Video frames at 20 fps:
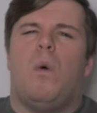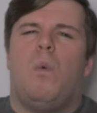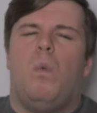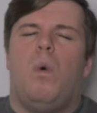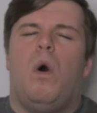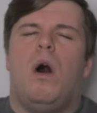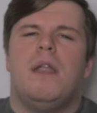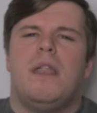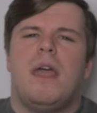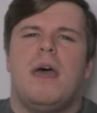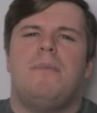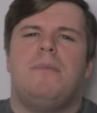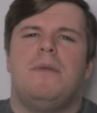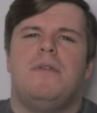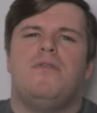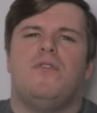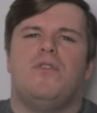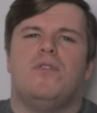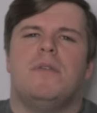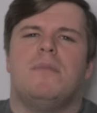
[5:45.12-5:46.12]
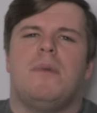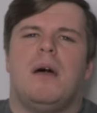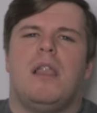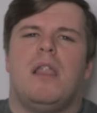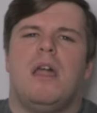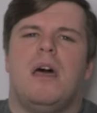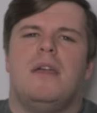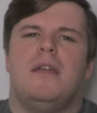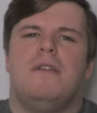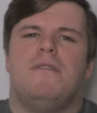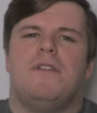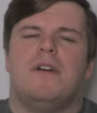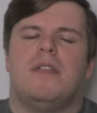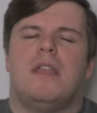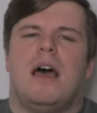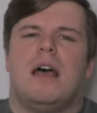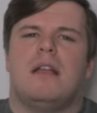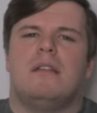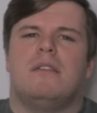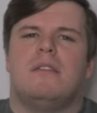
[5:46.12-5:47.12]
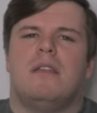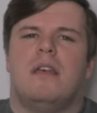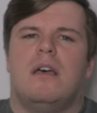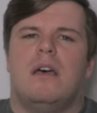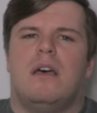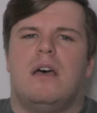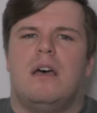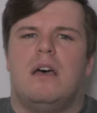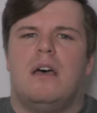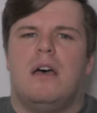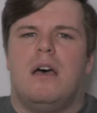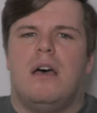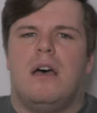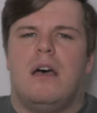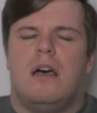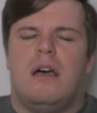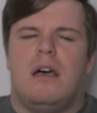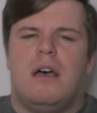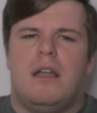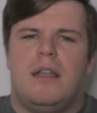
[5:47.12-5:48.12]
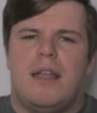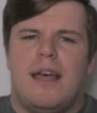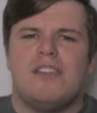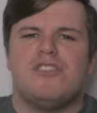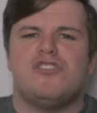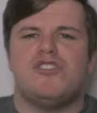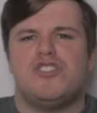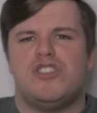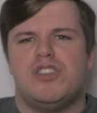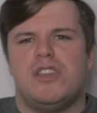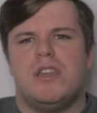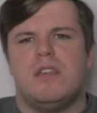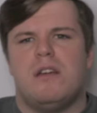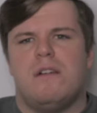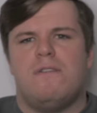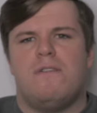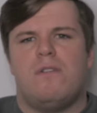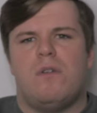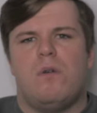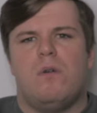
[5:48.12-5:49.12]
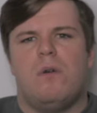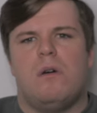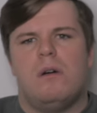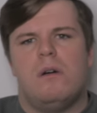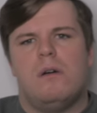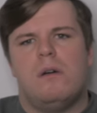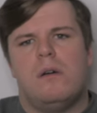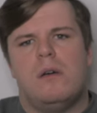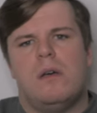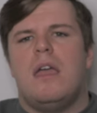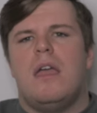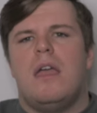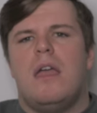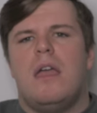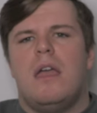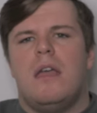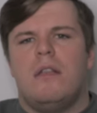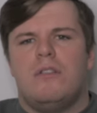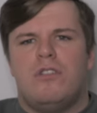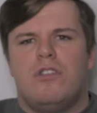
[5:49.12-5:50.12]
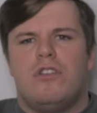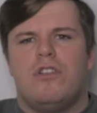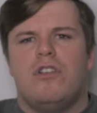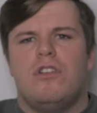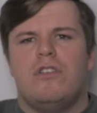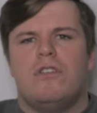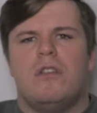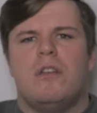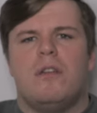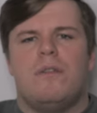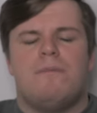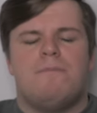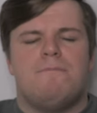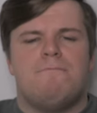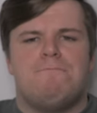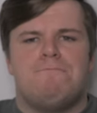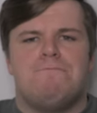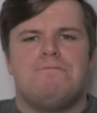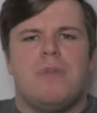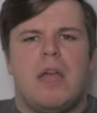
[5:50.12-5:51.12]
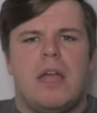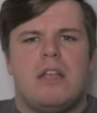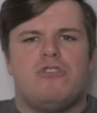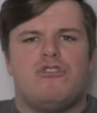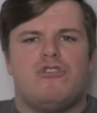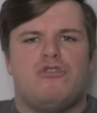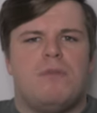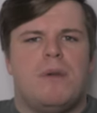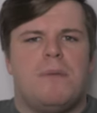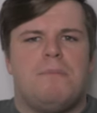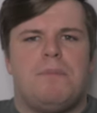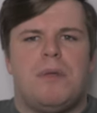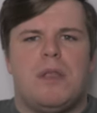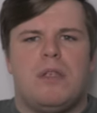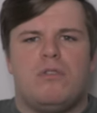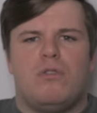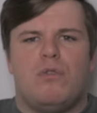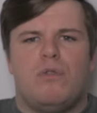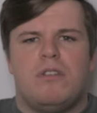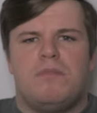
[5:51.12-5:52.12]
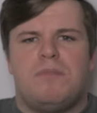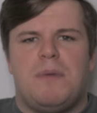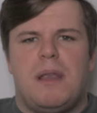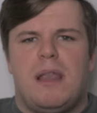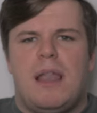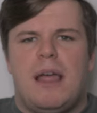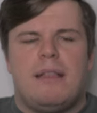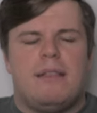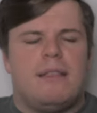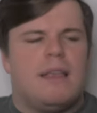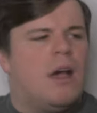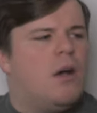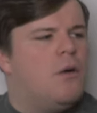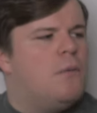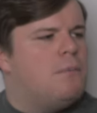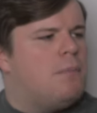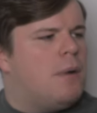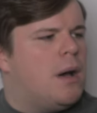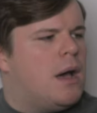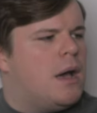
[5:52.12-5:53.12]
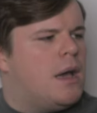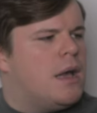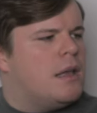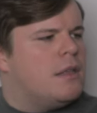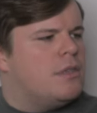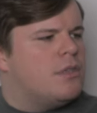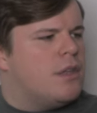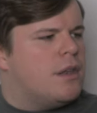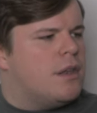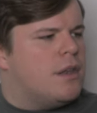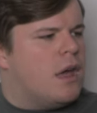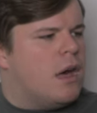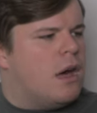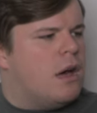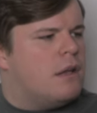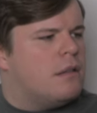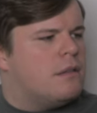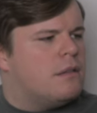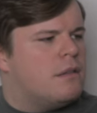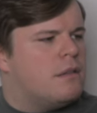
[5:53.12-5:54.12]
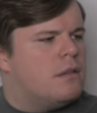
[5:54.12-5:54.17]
one Epiphone in my life, and that's uh, an S G I've got. It's a good instrument, but it's always been let down by the nut.